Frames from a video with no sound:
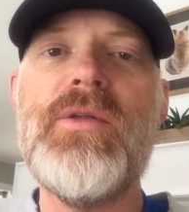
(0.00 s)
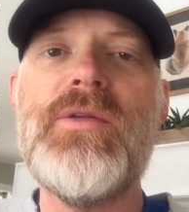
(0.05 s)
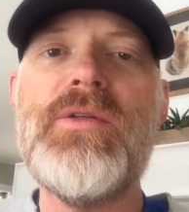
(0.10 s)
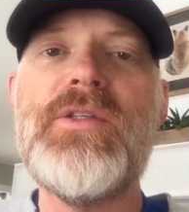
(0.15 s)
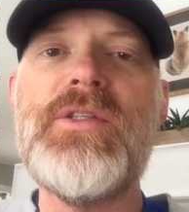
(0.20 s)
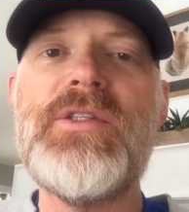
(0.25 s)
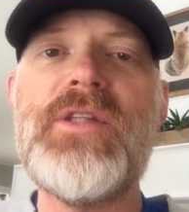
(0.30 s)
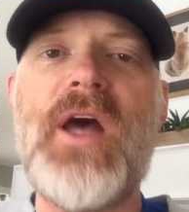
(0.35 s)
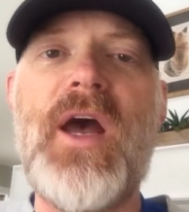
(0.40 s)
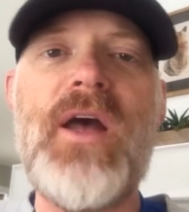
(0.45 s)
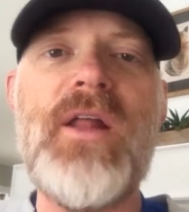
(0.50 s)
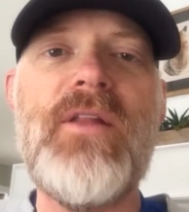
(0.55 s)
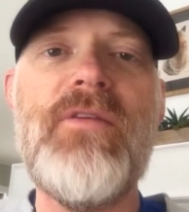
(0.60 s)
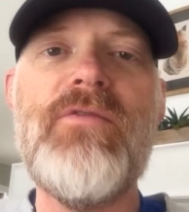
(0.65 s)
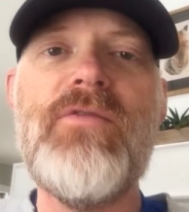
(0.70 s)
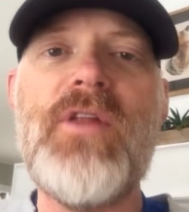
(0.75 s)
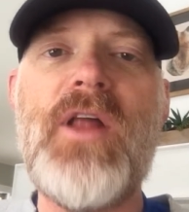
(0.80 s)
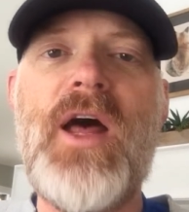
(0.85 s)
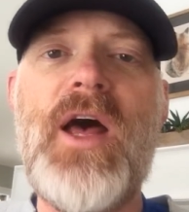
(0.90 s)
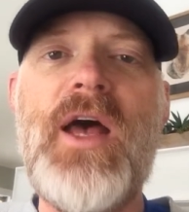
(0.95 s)
style
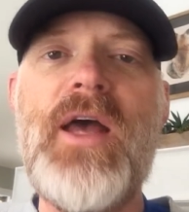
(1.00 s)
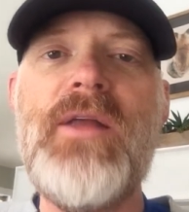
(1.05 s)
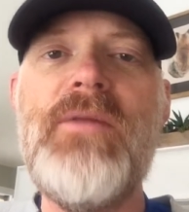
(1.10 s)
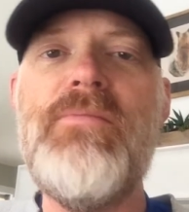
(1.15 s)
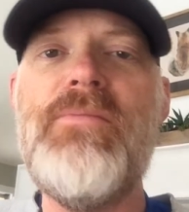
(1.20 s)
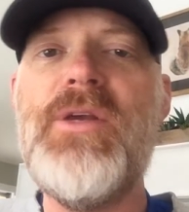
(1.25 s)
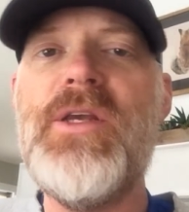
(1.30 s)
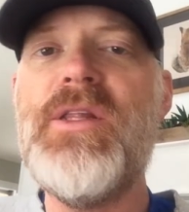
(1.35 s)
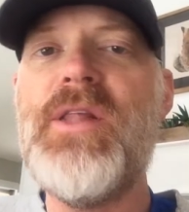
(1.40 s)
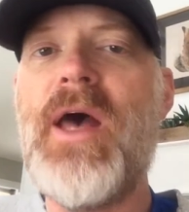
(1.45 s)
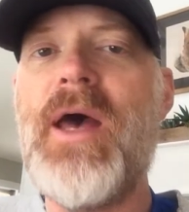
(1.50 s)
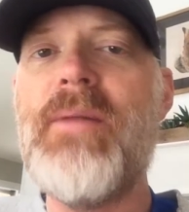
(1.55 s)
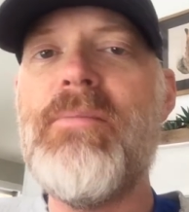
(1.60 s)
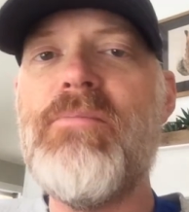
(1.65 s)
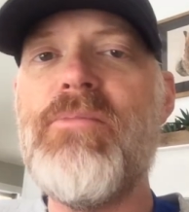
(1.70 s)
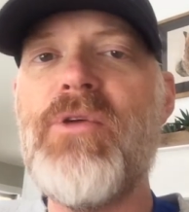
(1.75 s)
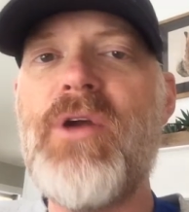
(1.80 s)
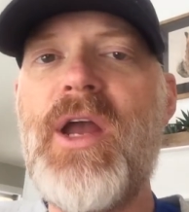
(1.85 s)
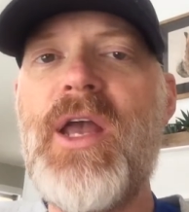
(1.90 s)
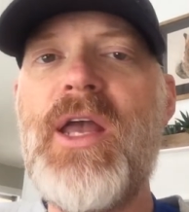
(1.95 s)
of line, be
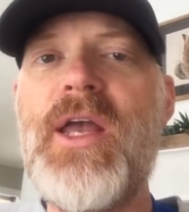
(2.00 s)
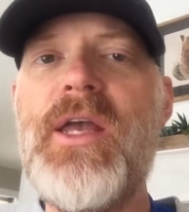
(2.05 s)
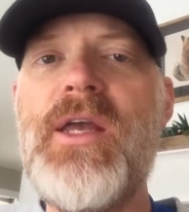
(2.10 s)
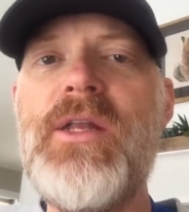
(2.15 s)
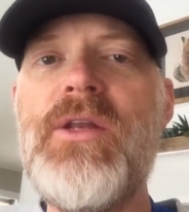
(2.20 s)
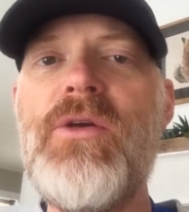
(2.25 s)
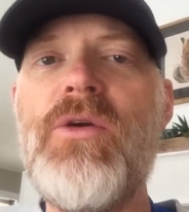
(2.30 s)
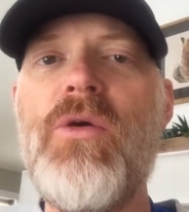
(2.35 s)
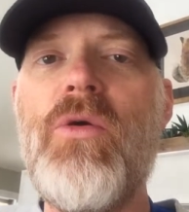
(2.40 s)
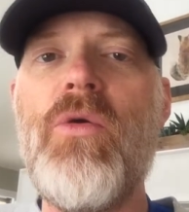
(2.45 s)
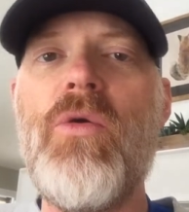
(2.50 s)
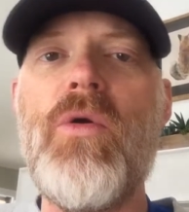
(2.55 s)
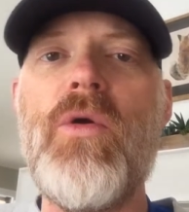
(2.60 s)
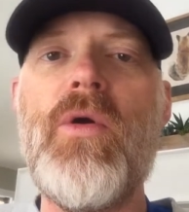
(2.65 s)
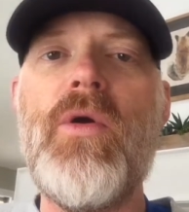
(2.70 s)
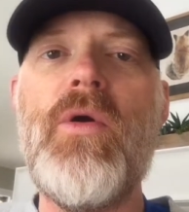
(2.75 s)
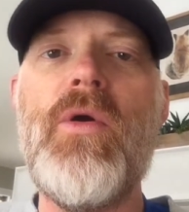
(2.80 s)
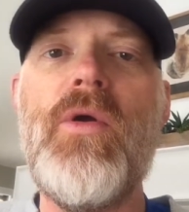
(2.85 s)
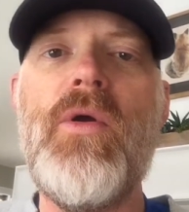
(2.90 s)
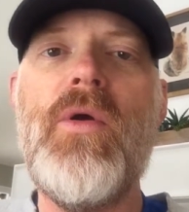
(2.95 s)
that braid
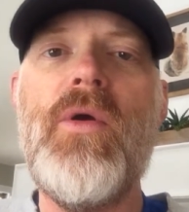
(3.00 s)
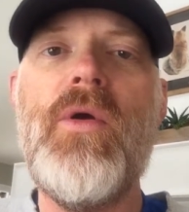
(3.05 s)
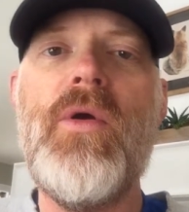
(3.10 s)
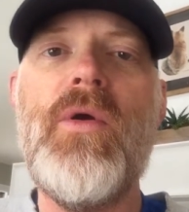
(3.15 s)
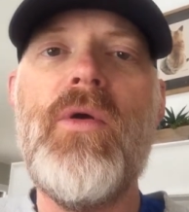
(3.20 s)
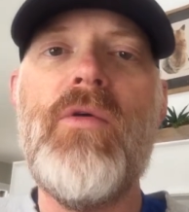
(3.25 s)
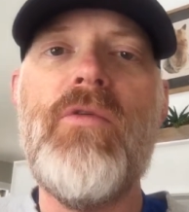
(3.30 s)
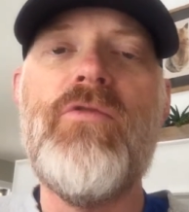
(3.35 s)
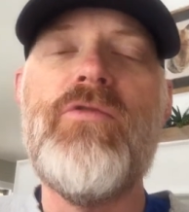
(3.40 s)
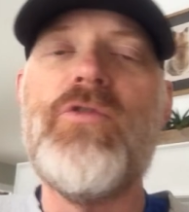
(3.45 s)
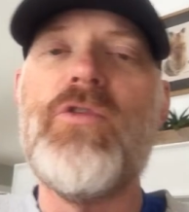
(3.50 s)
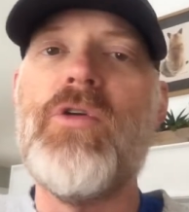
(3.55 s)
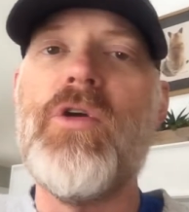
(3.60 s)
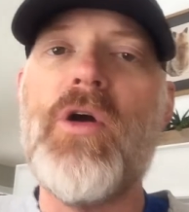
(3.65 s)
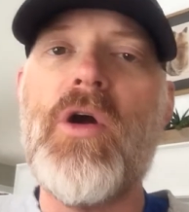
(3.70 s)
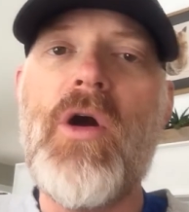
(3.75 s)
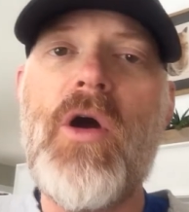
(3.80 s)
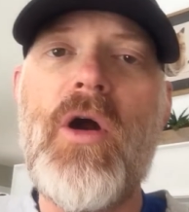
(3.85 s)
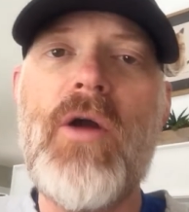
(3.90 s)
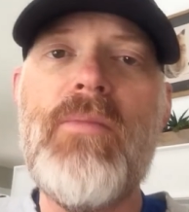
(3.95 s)
or
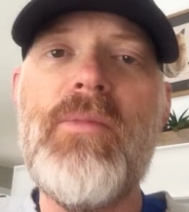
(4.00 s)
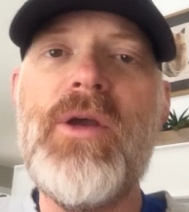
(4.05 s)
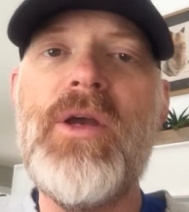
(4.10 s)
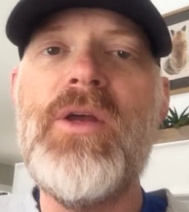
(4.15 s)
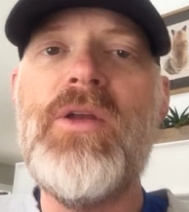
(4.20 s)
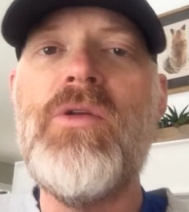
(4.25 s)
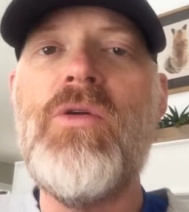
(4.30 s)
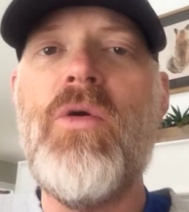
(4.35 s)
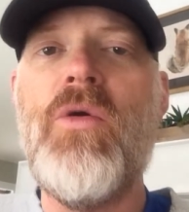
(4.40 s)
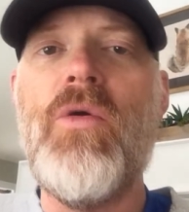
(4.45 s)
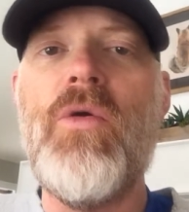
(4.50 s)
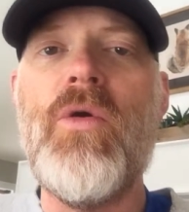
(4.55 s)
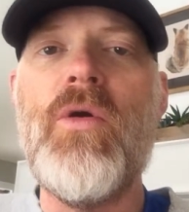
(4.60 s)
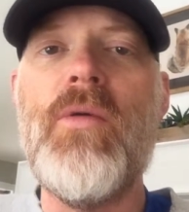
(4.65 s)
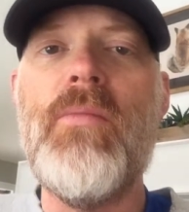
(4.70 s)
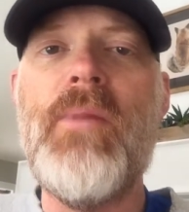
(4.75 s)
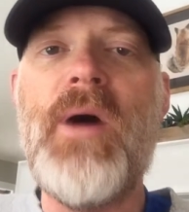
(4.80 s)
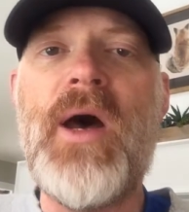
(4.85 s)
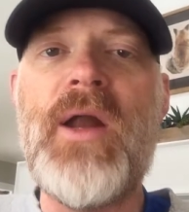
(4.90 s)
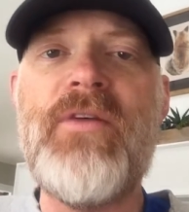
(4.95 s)
fluorocarbon
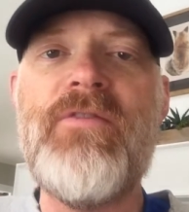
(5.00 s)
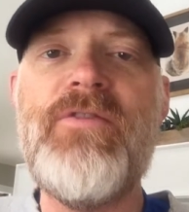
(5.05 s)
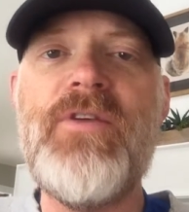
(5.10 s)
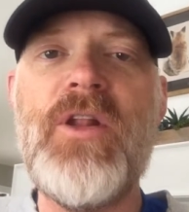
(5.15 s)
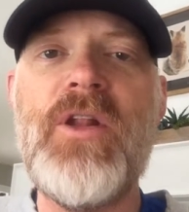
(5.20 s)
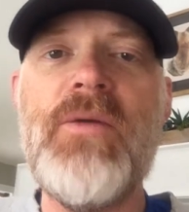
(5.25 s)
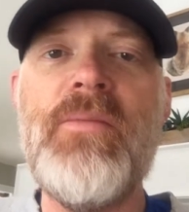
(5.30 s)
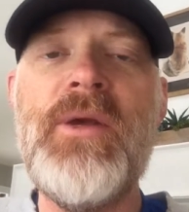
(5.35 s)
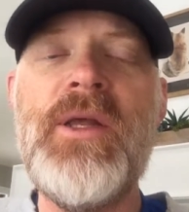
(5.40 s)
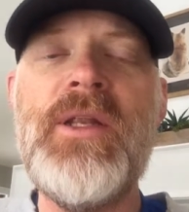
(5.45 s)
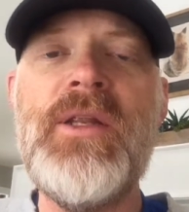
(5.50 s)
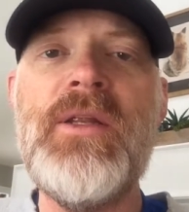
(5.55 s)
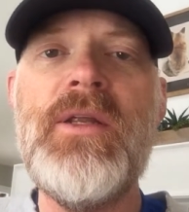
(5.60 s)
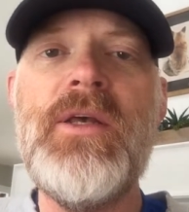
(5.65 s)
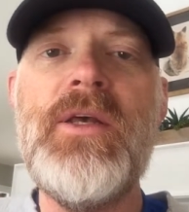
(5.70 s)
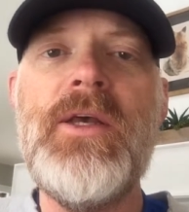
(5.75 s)
or monofilament.